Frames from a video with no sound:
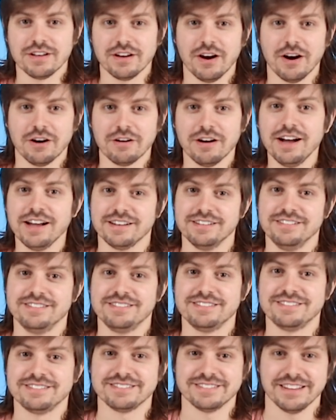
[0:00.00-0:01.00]
All right,
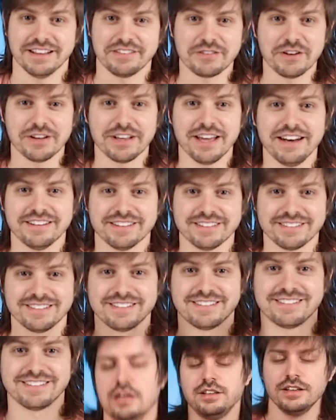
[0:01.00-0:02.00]
let's go get it.
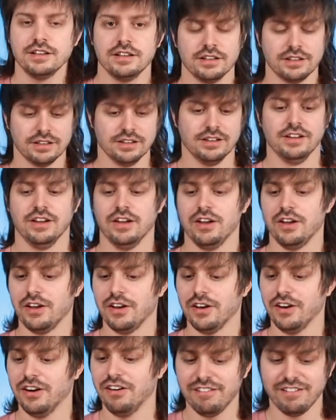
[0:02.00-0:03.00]

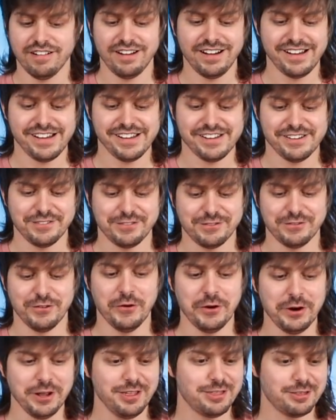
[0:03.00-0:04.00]
All right,
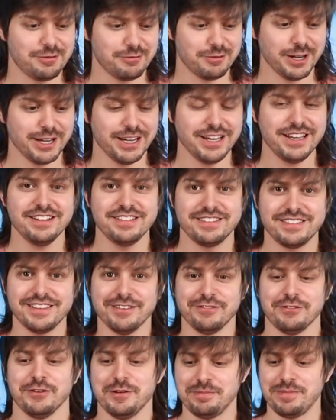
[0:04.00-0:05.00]
43 different